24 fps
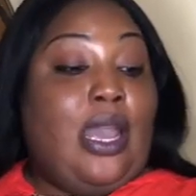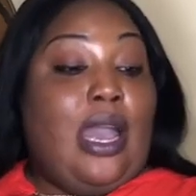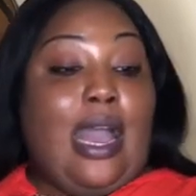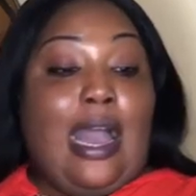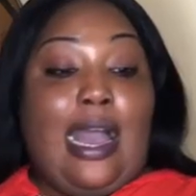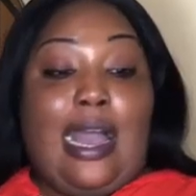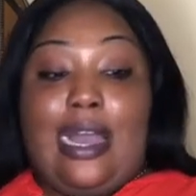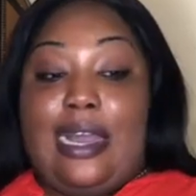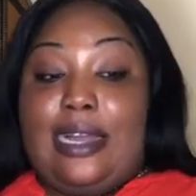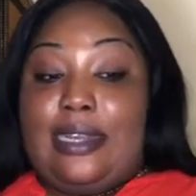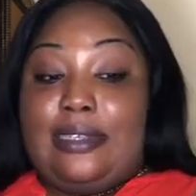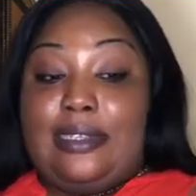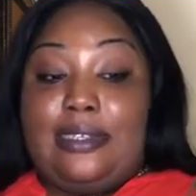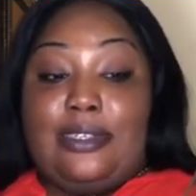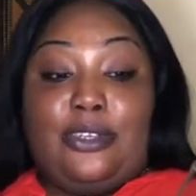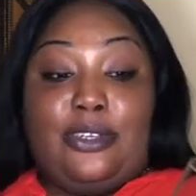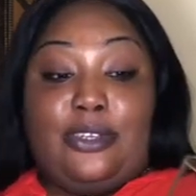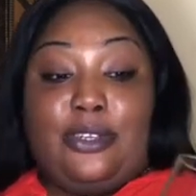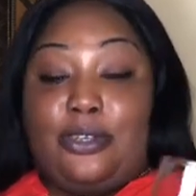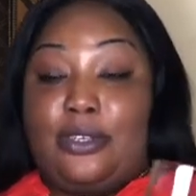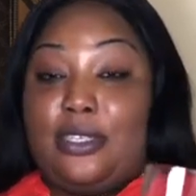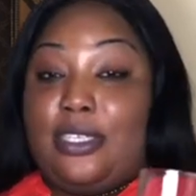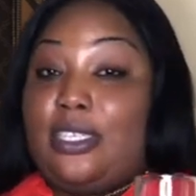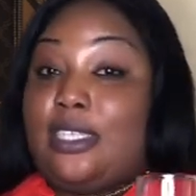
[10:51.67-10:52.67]
And you
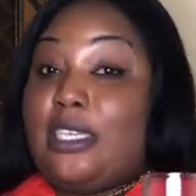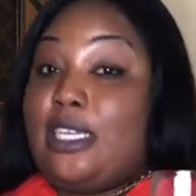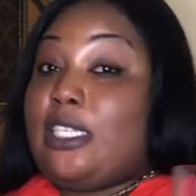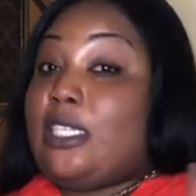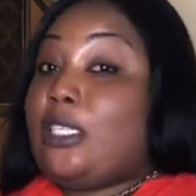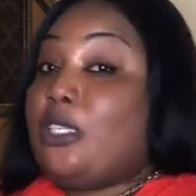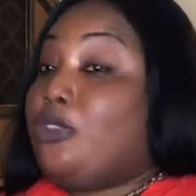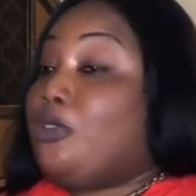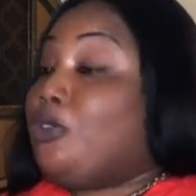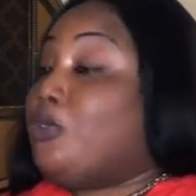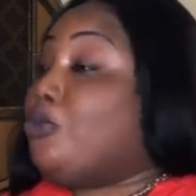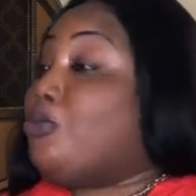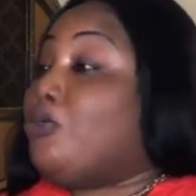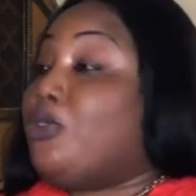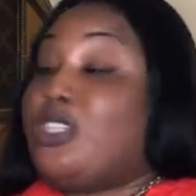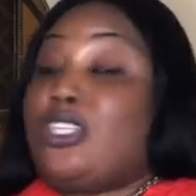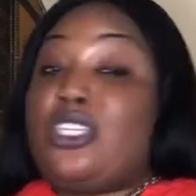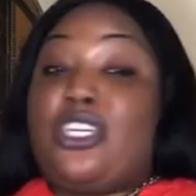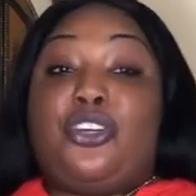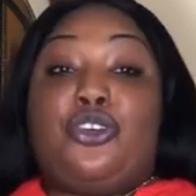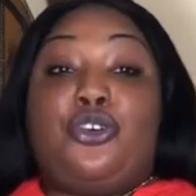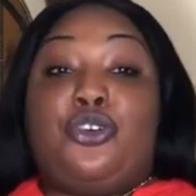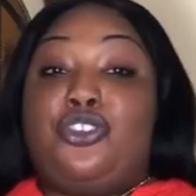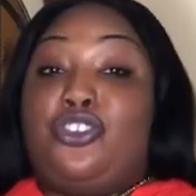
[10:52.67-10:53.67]
know, it's
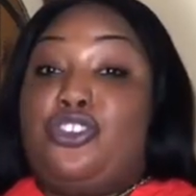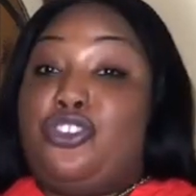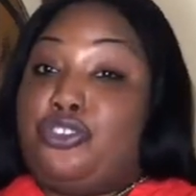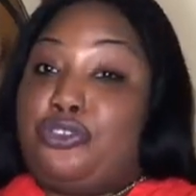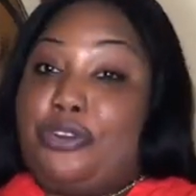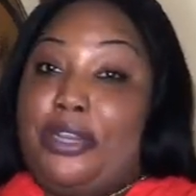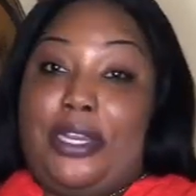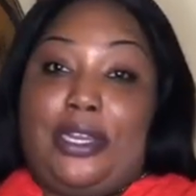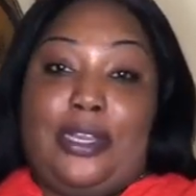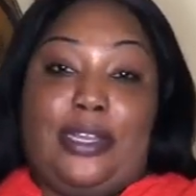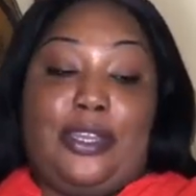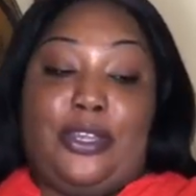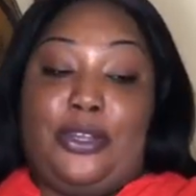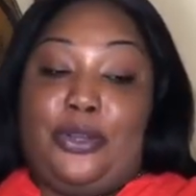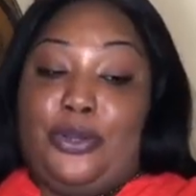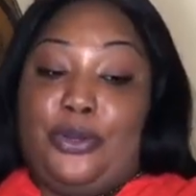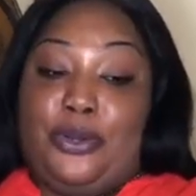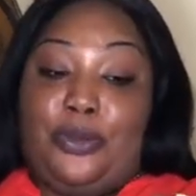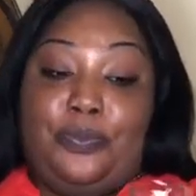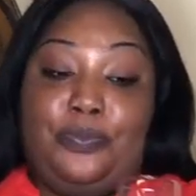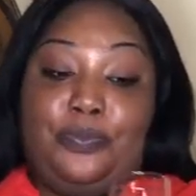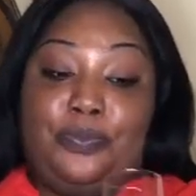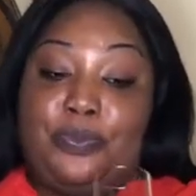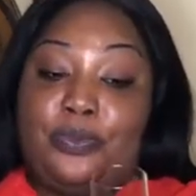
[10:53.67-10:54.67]
a good drink, you
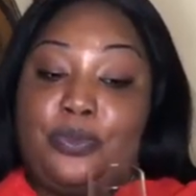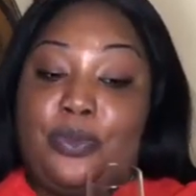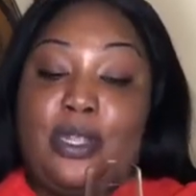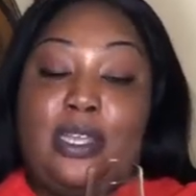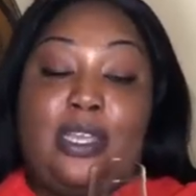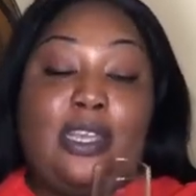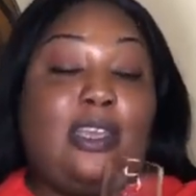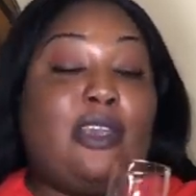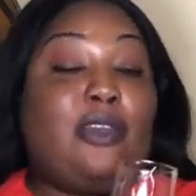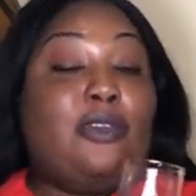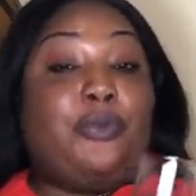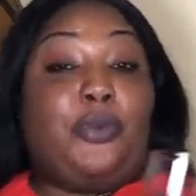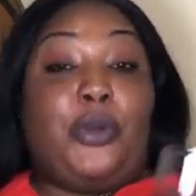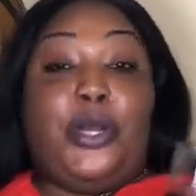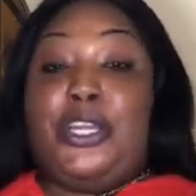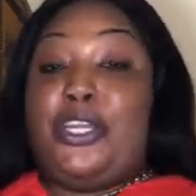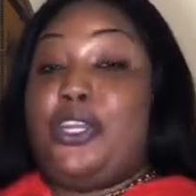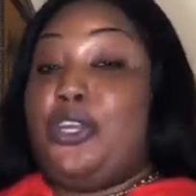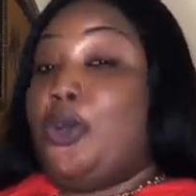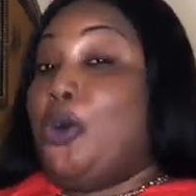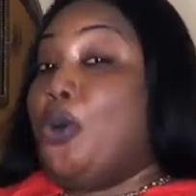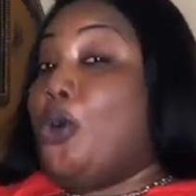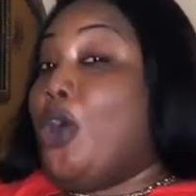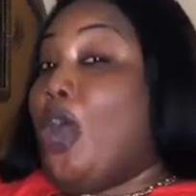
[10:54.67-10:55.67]
know. Whether
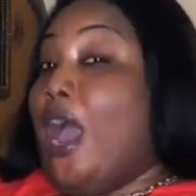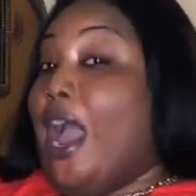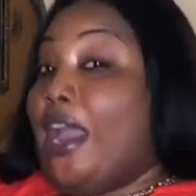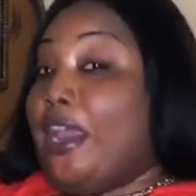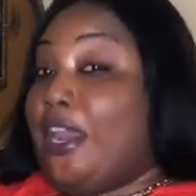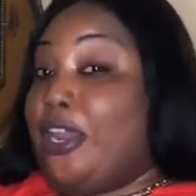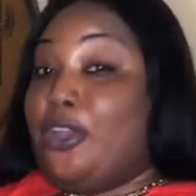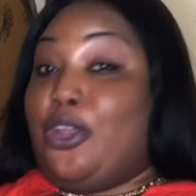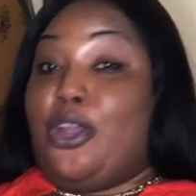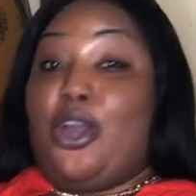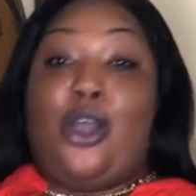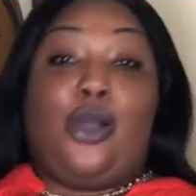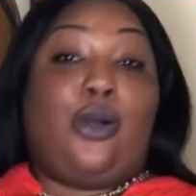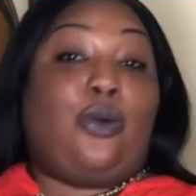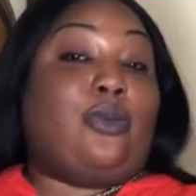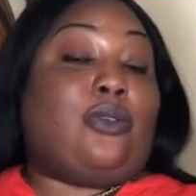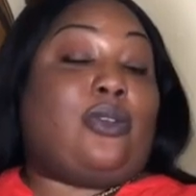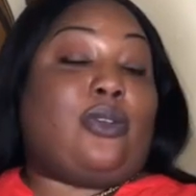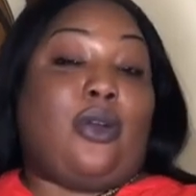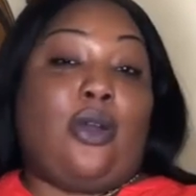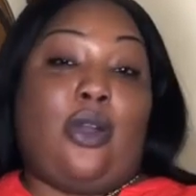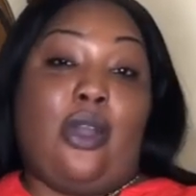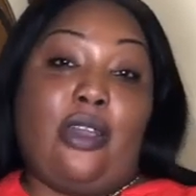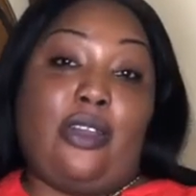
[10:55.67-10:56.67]
you're hanging out
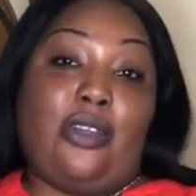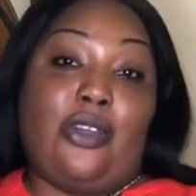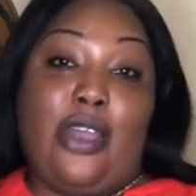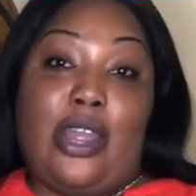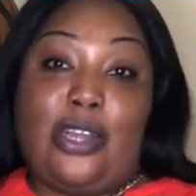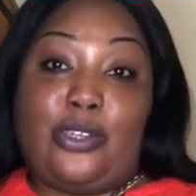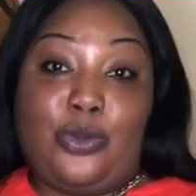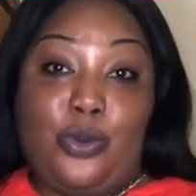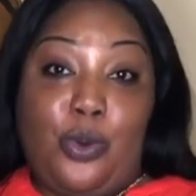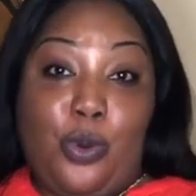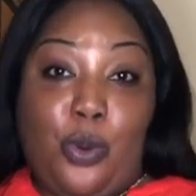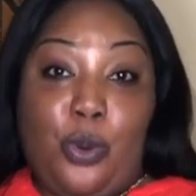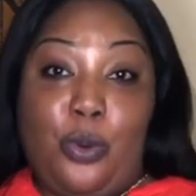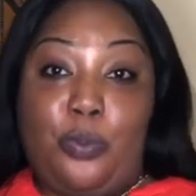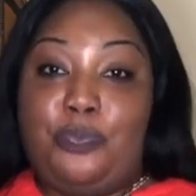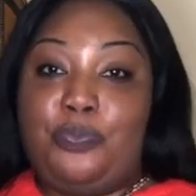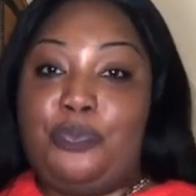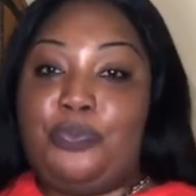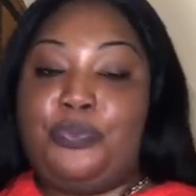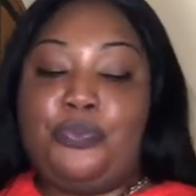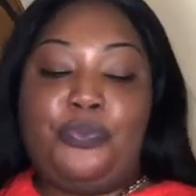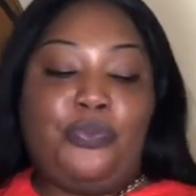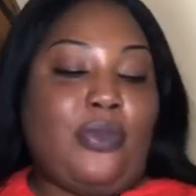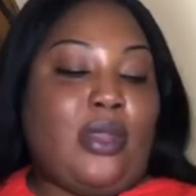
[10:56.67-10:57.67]
or you're at home,
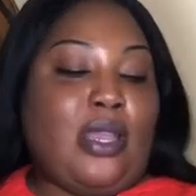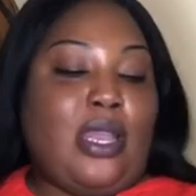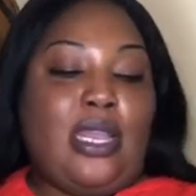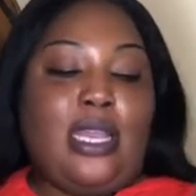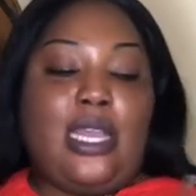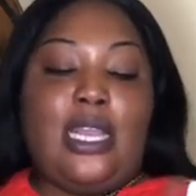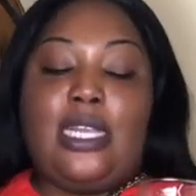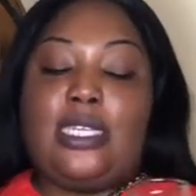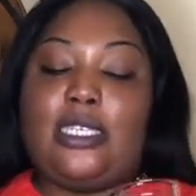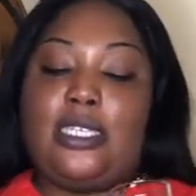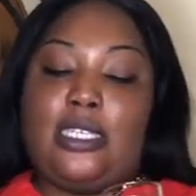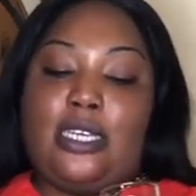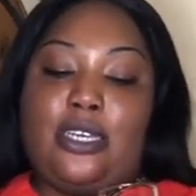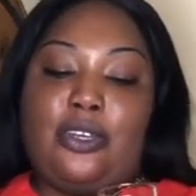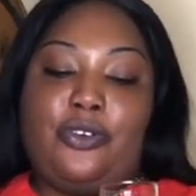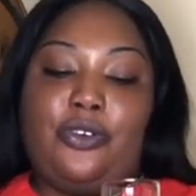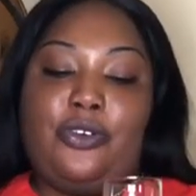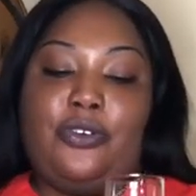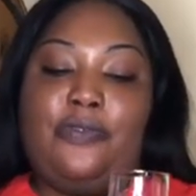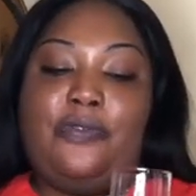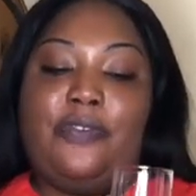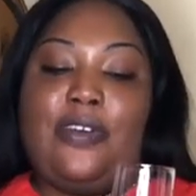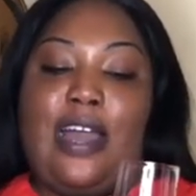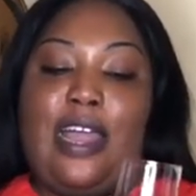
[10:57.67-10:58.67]
it's a
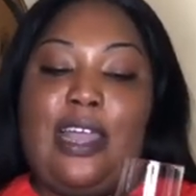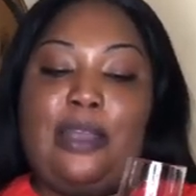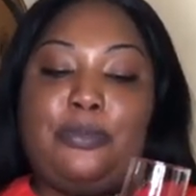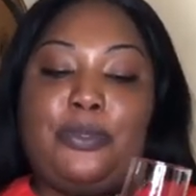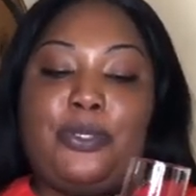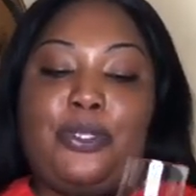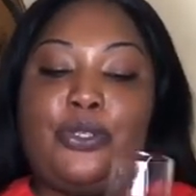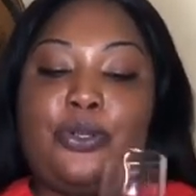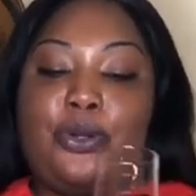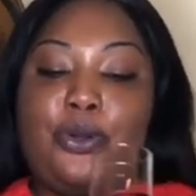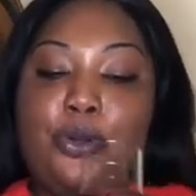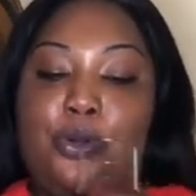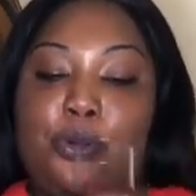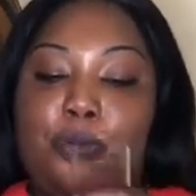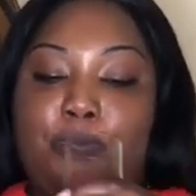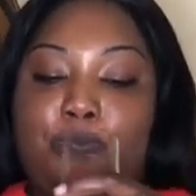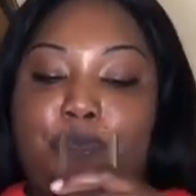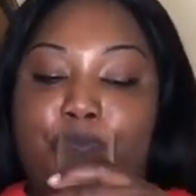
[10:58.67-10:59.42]
good vibe. So